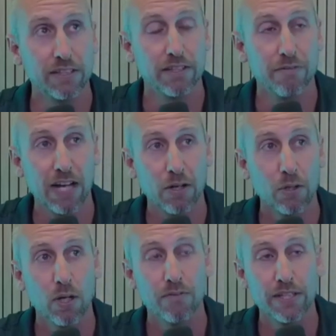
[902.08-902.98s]

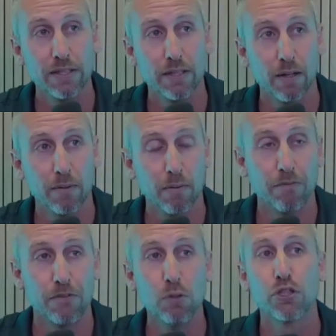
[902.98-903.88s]
value of the
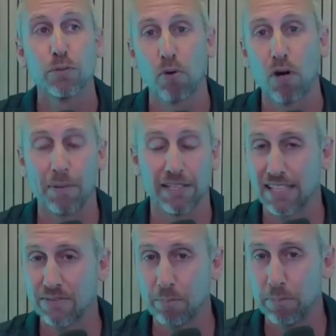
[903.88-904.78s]
future property, it's
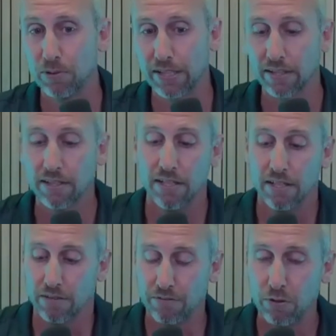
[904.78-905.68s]
not even built yet,
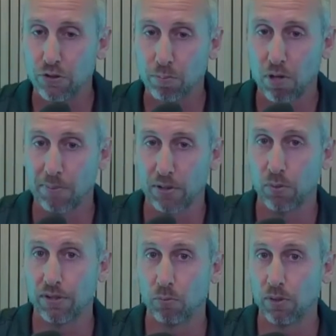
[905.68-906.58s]
the future property,
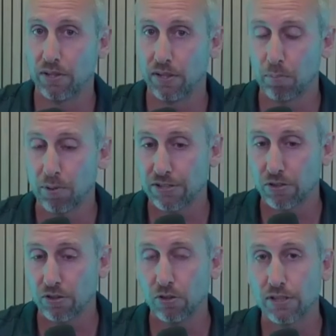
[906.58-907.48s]
when the
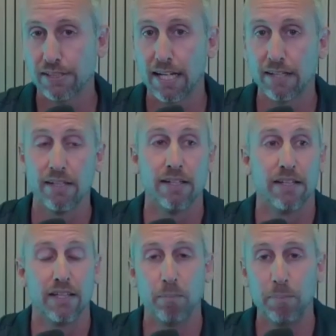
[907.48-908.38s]
appraiser looks at
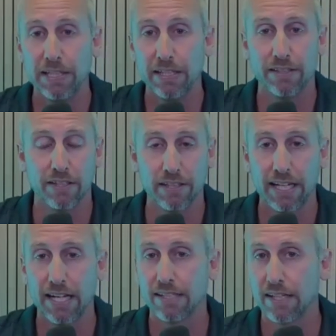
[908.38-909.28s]
the bid and the
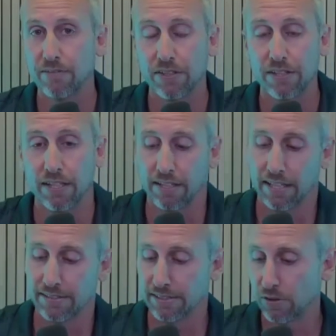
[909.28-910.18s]
land and everything
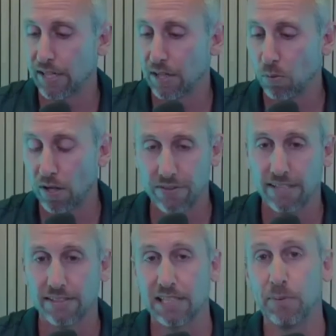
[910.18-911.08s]
and says, okay, well, I
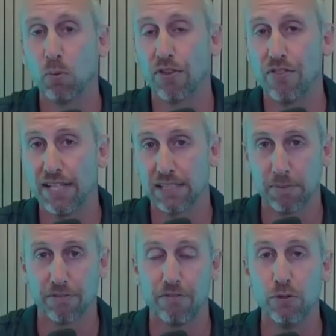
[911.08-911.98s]
think it's going to be worth this,
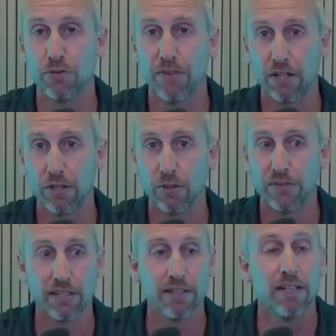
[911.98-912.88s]
the future value of
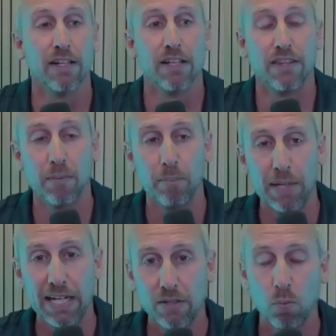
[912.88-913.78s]
it, the
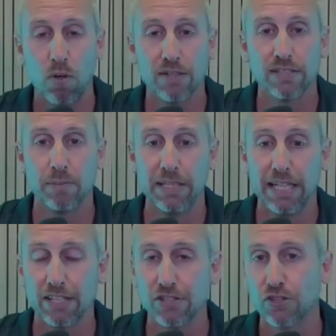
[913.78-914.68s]
bank wants to
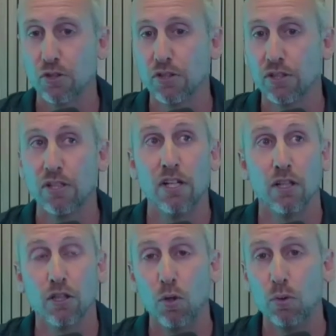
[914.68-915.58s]
be at a certain
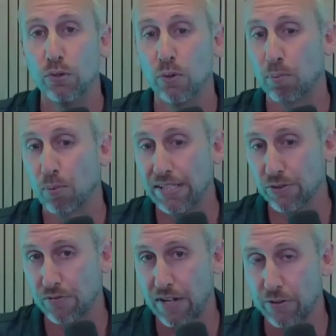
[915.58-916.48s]
loan to
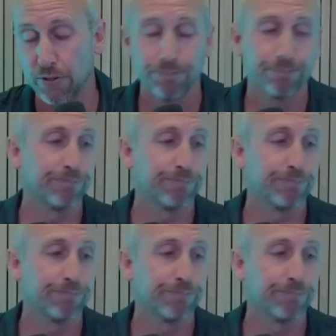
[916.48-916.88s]
appraisal value.